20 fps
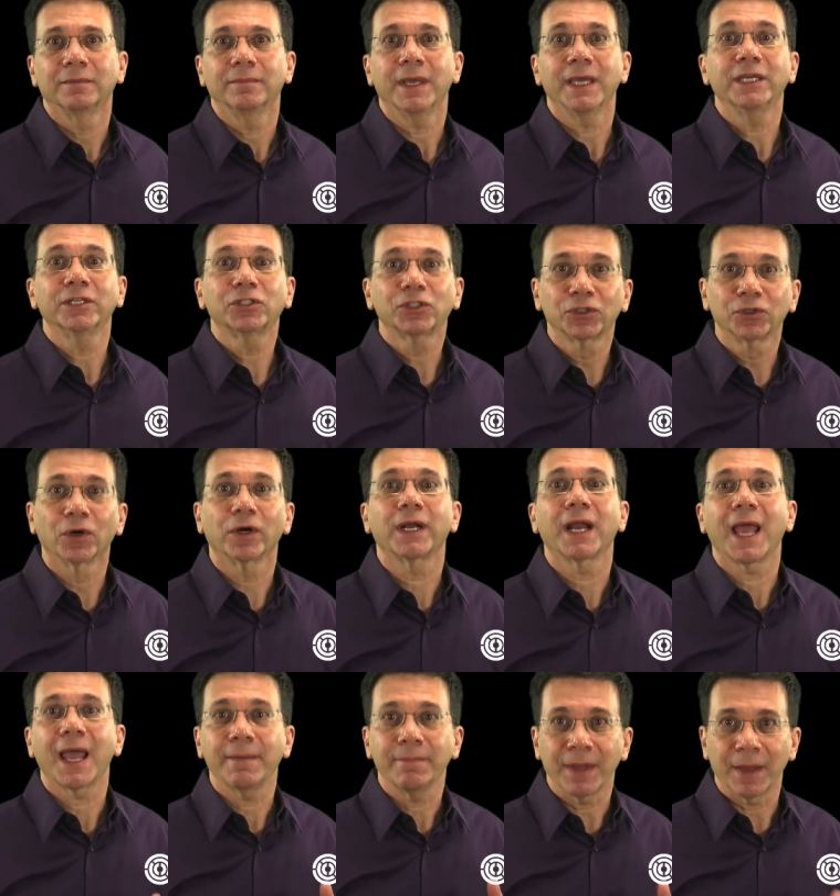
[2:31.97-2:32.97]
Make it
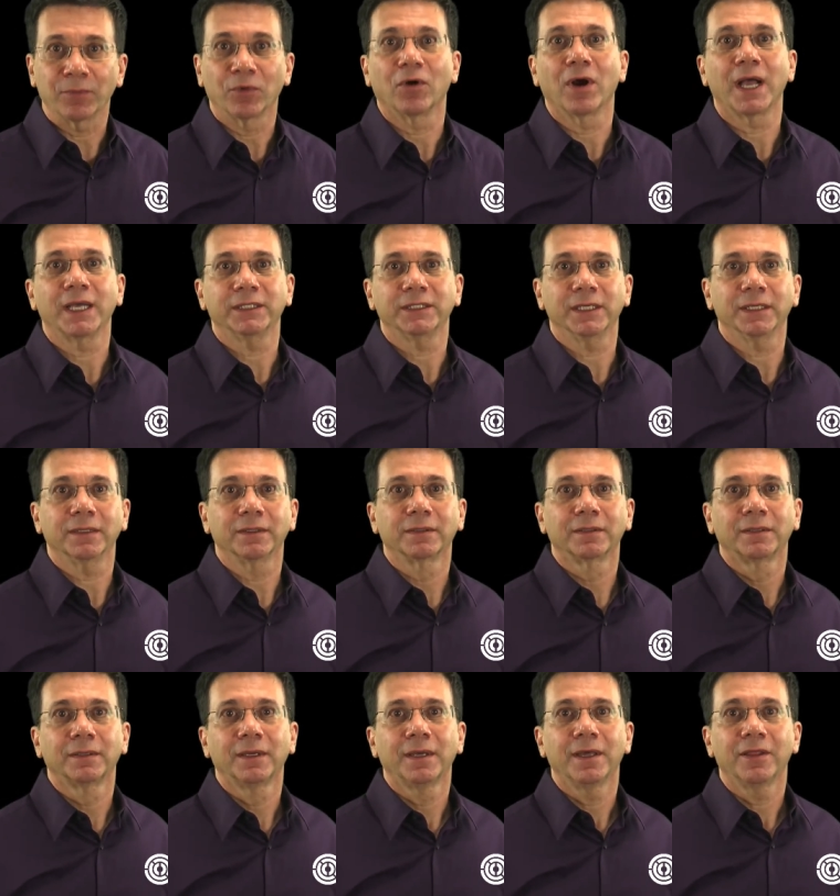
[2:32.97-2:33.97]
short and memorize it.
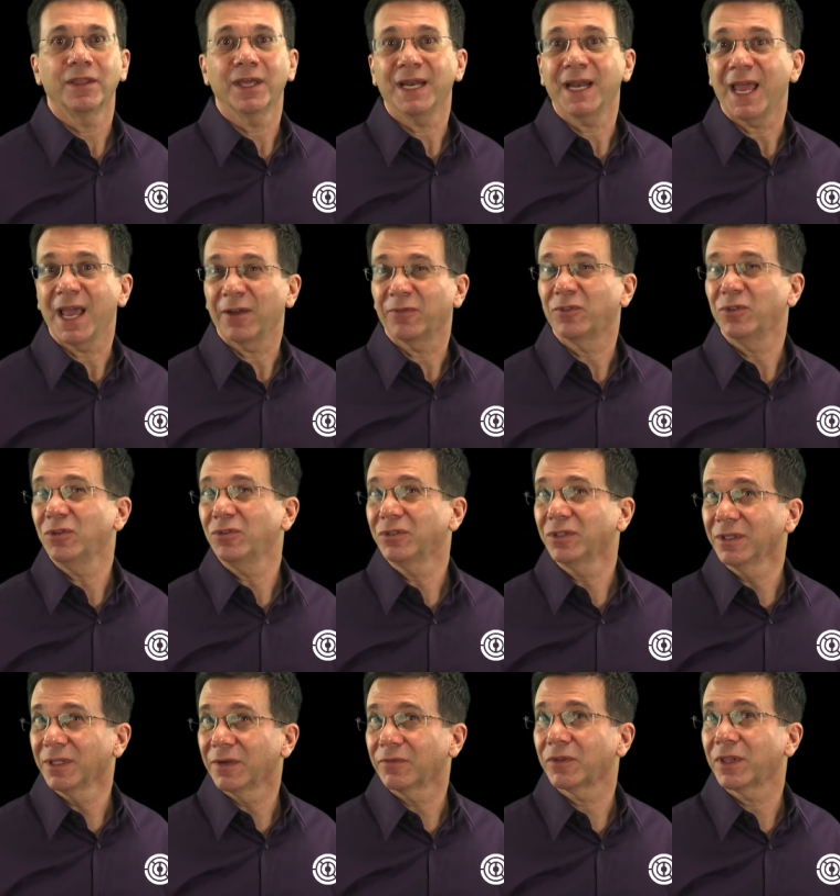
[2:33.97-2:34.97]
Then, after you
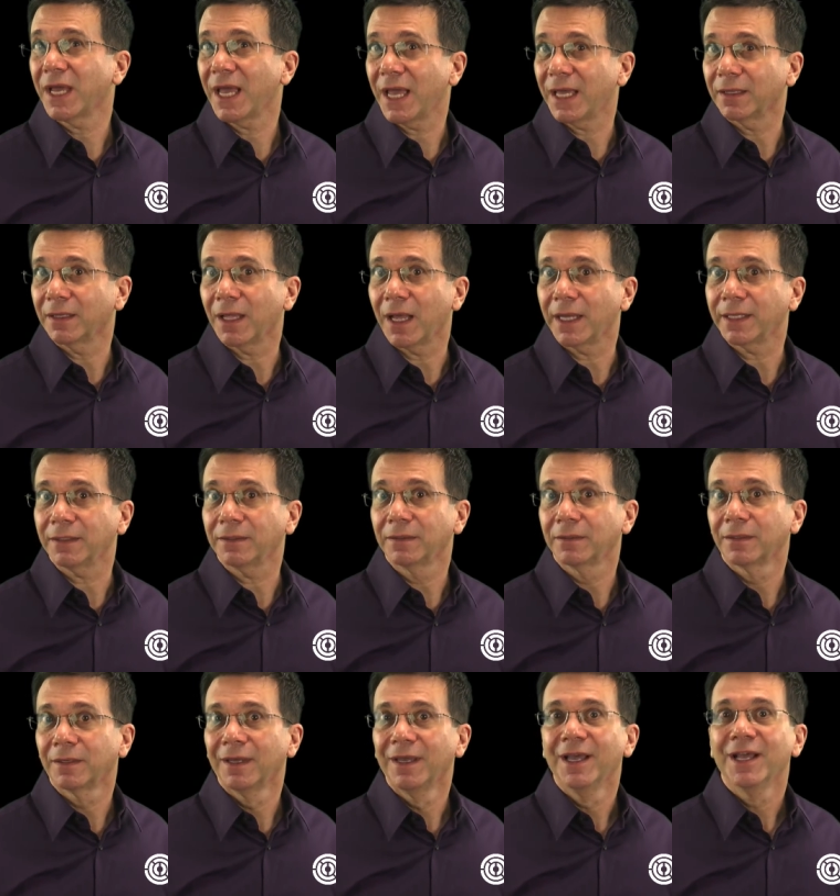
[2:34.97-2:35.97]
deliver the headline,
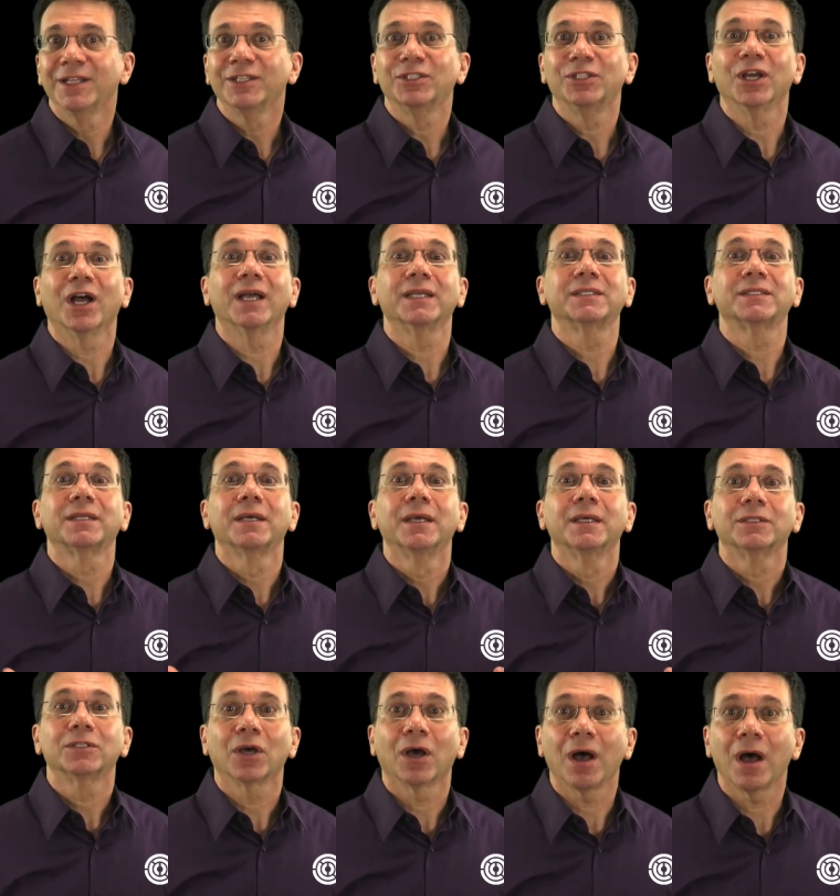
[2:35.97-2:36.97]
just
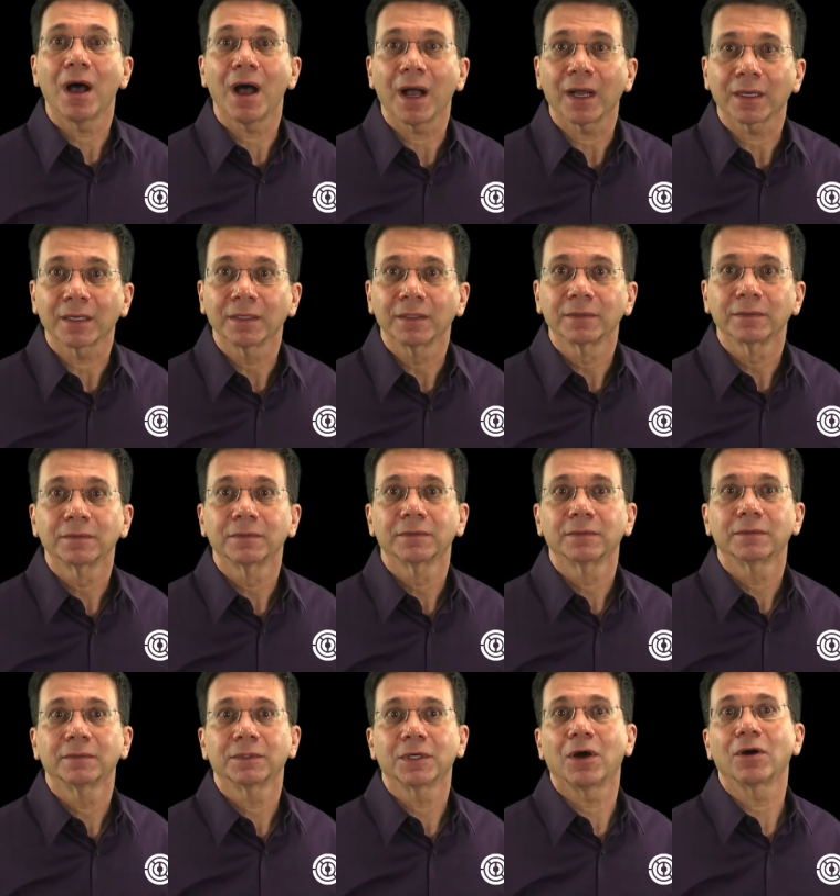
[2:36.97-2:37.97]
talk.
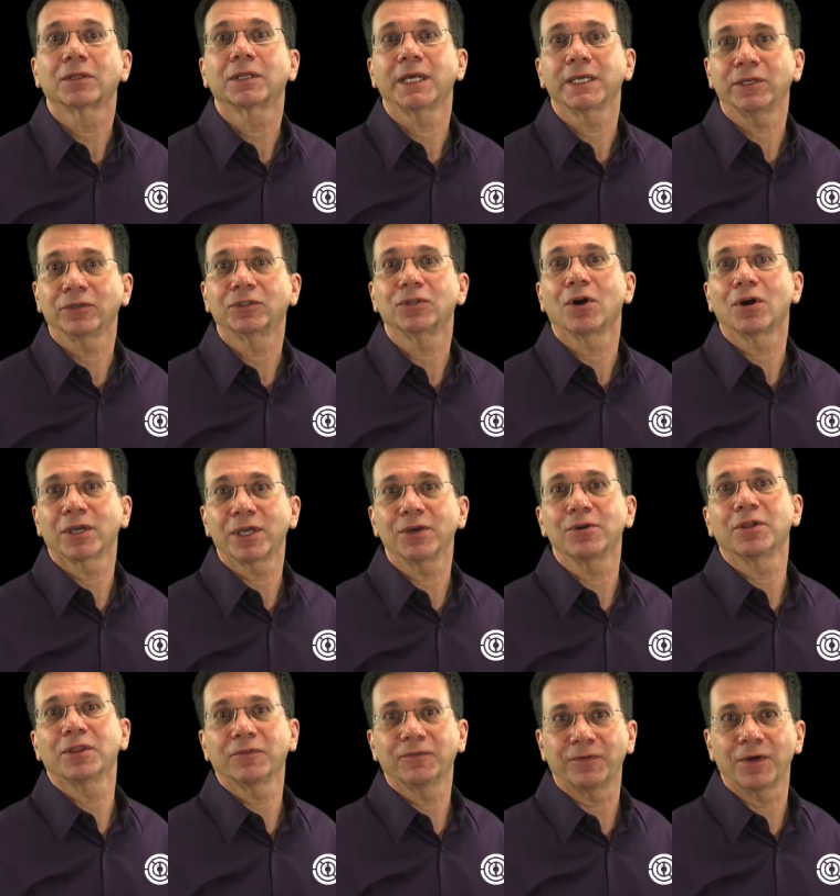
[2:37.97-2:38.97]
Talk like you're
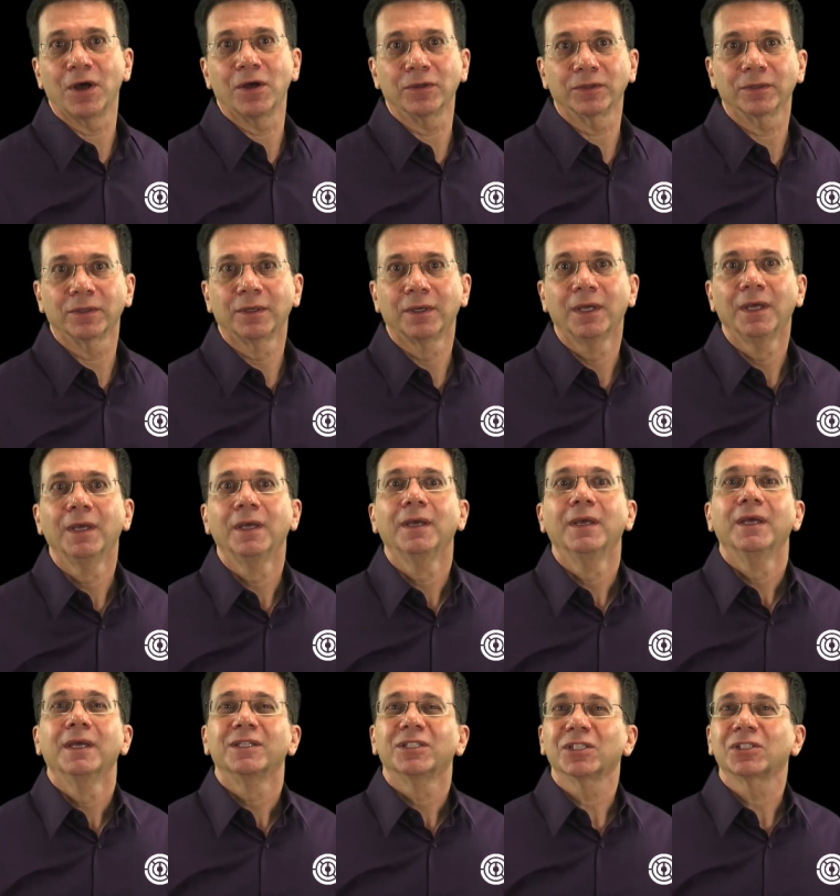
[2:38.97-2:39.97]
talking on the phone.
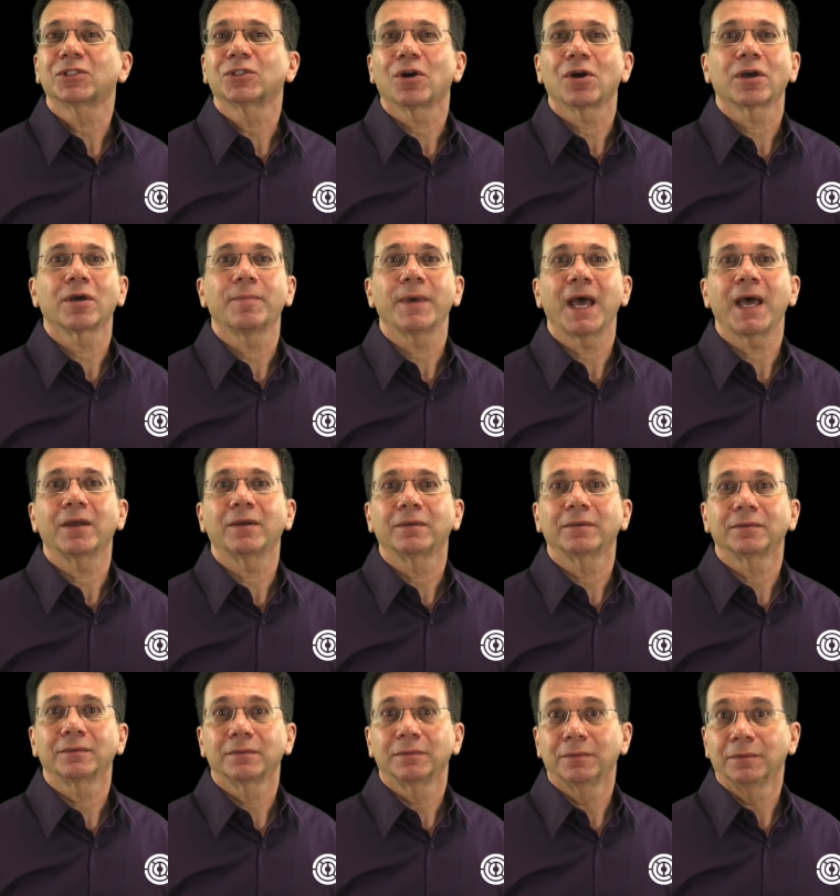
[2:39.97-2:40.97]
Just talk
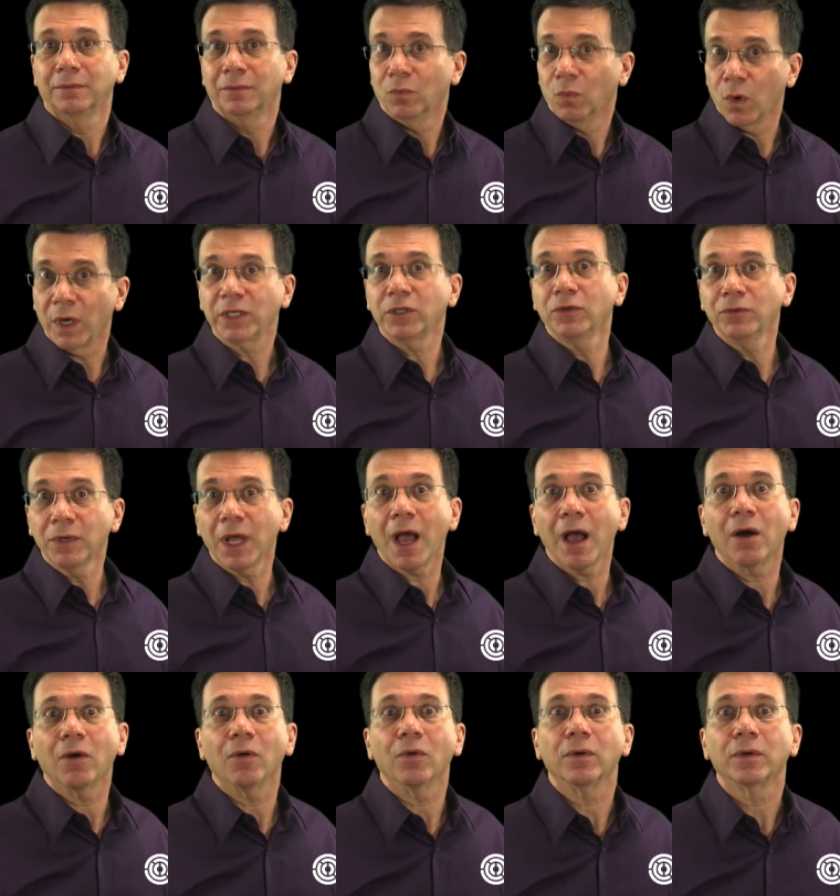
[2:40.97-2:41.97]
about what you
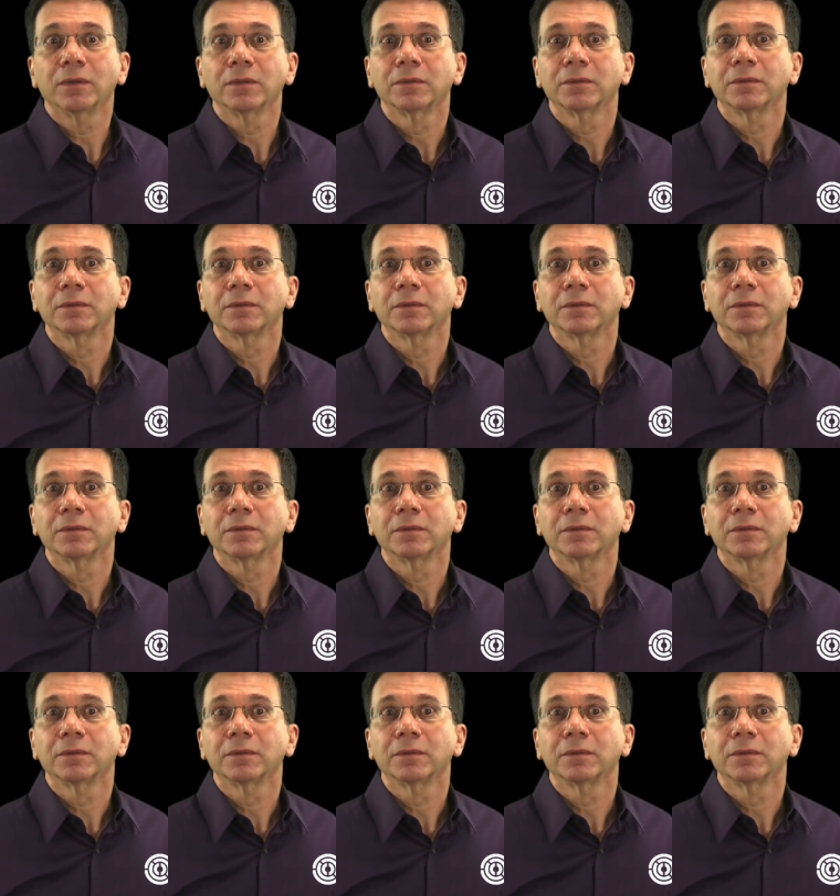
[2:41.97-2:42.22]
know.